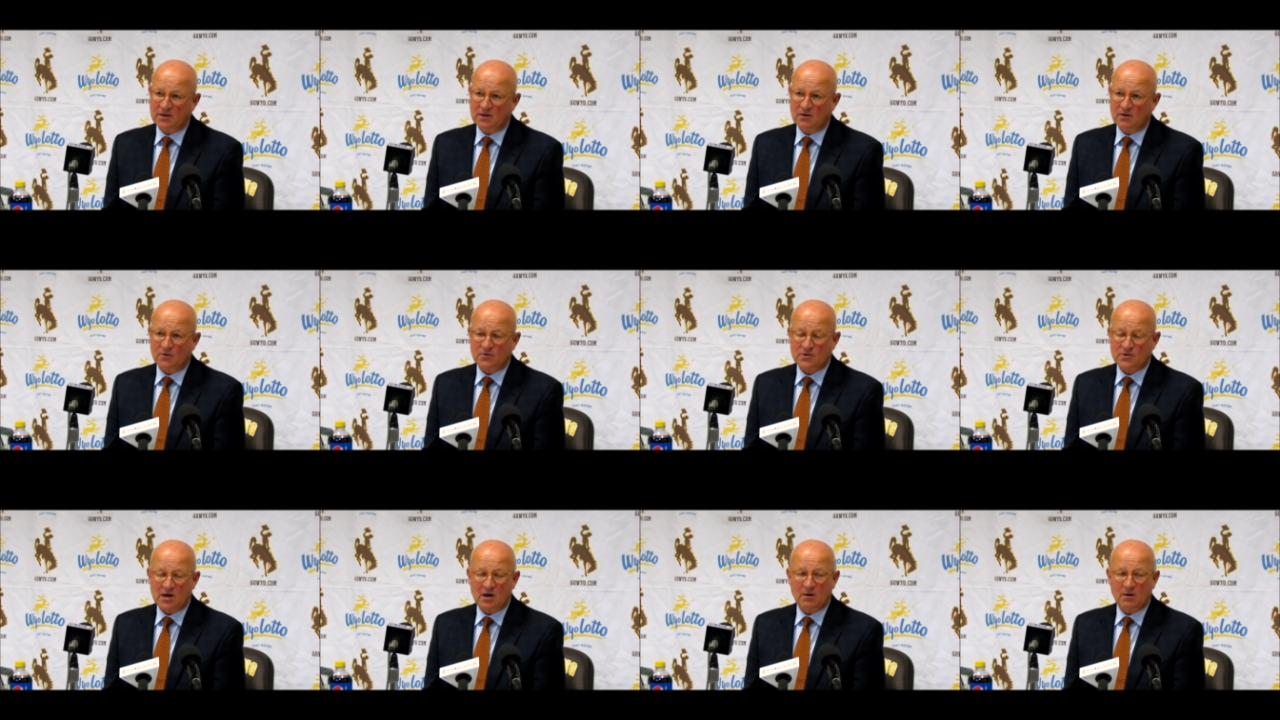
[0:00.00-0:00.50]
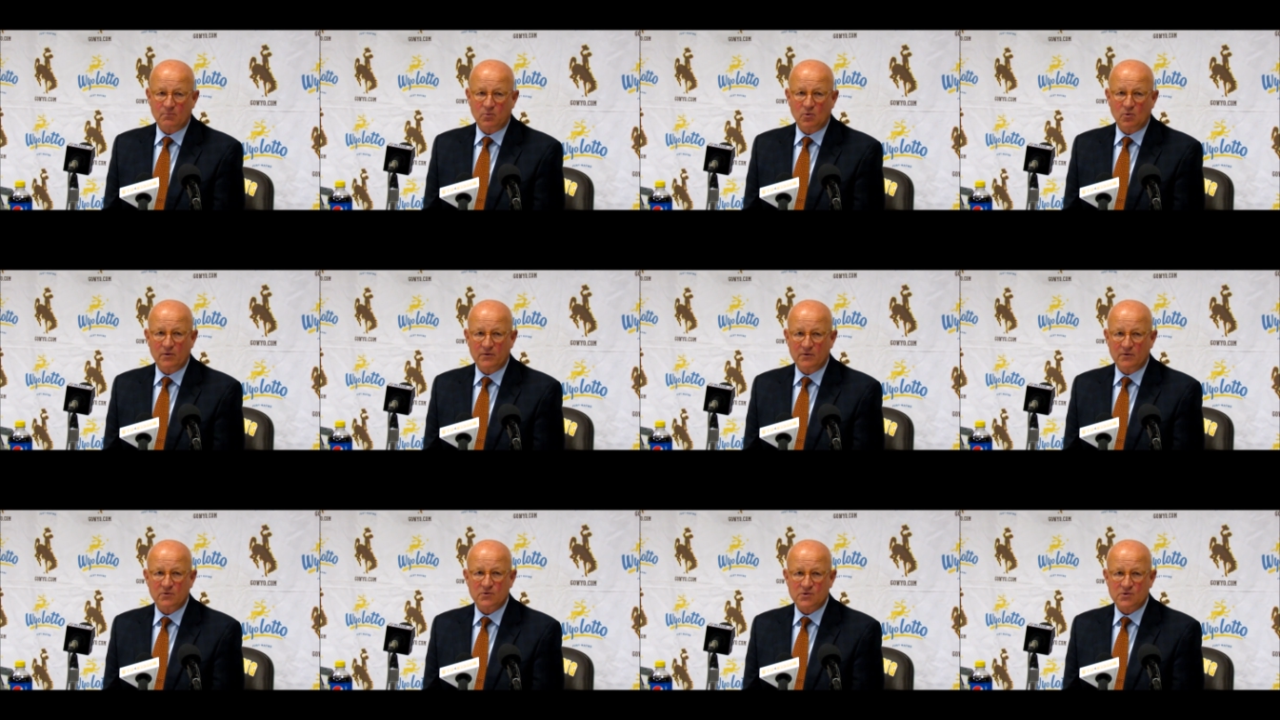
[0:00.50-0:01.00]
He knows how
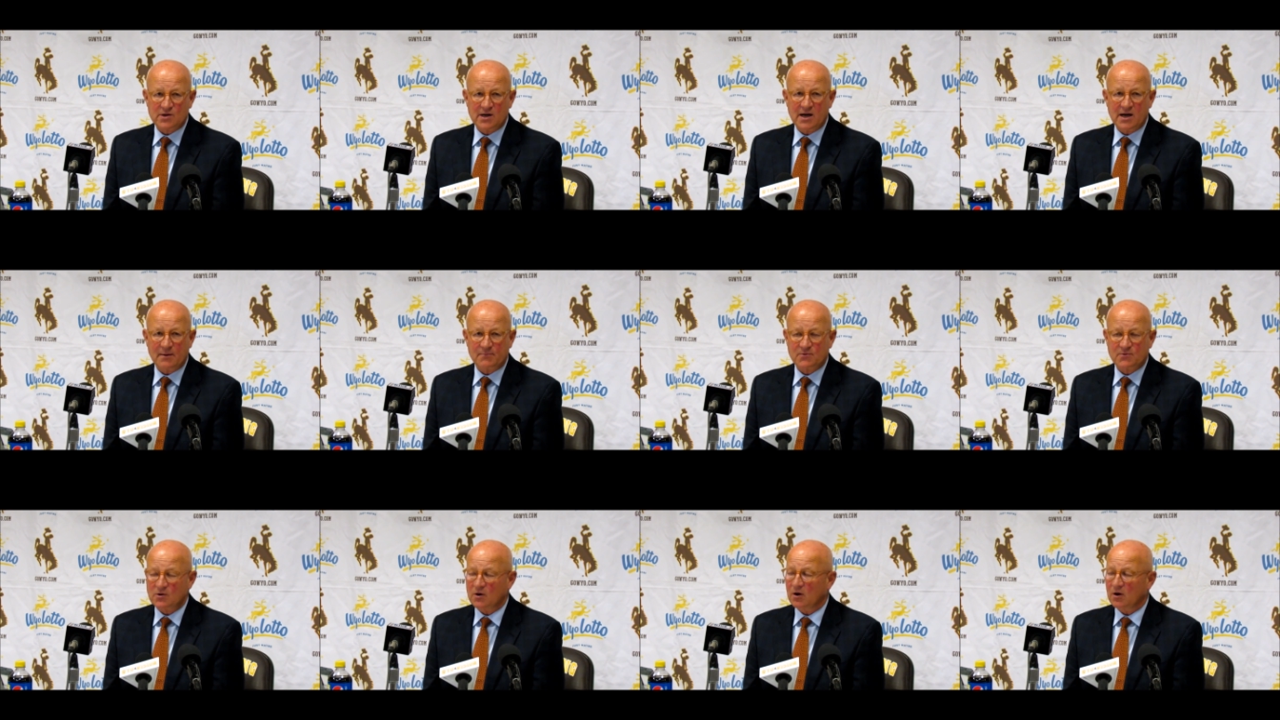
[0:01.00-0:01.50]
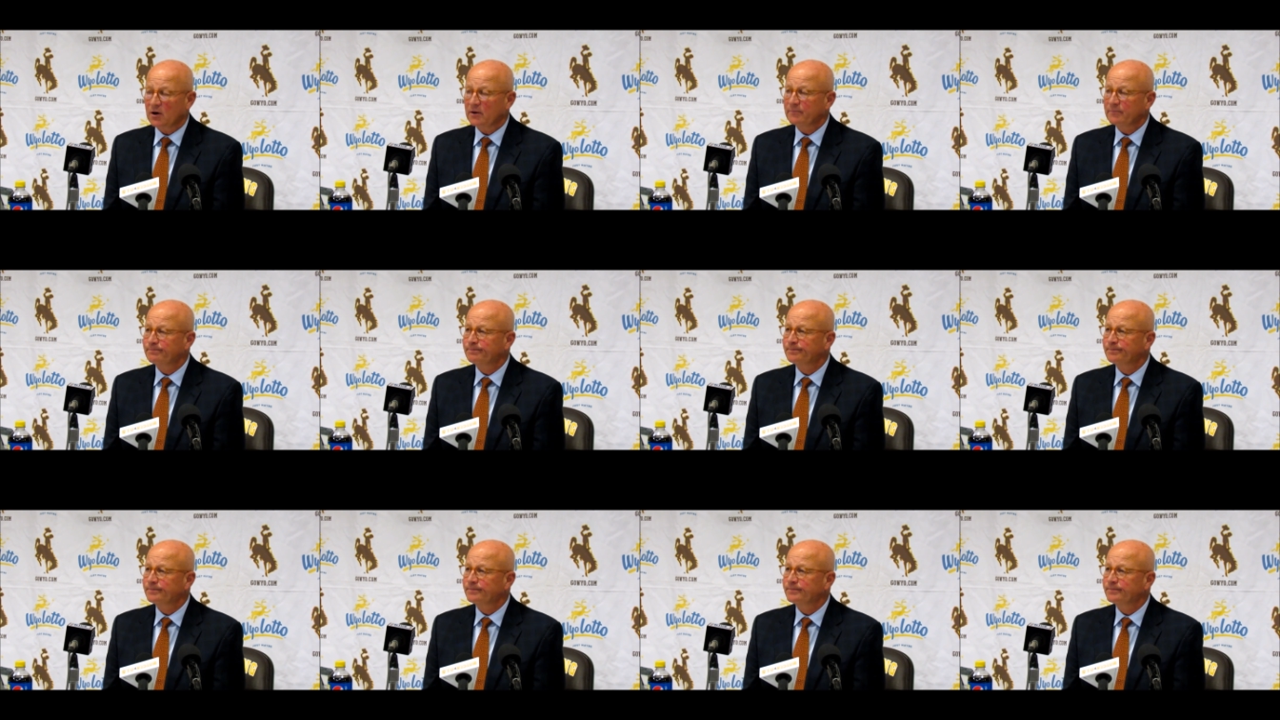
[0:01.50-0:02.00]
important those snaps are.
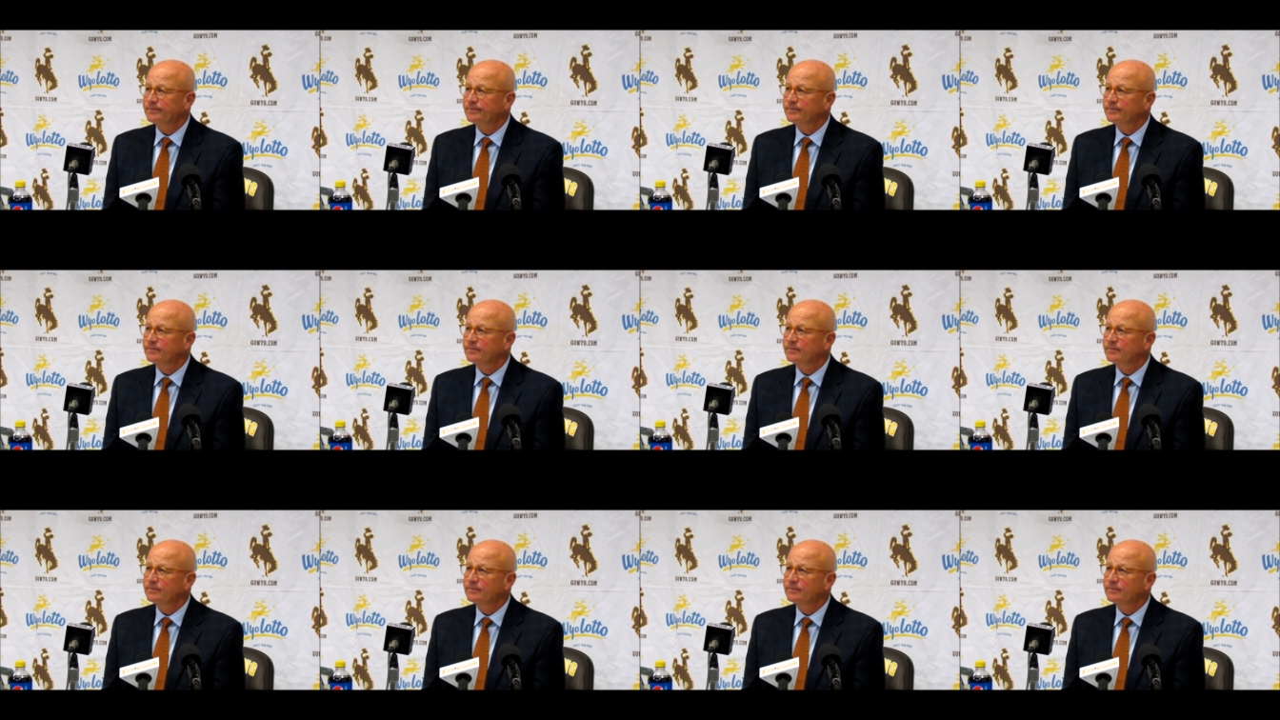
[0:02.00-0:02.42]
Just to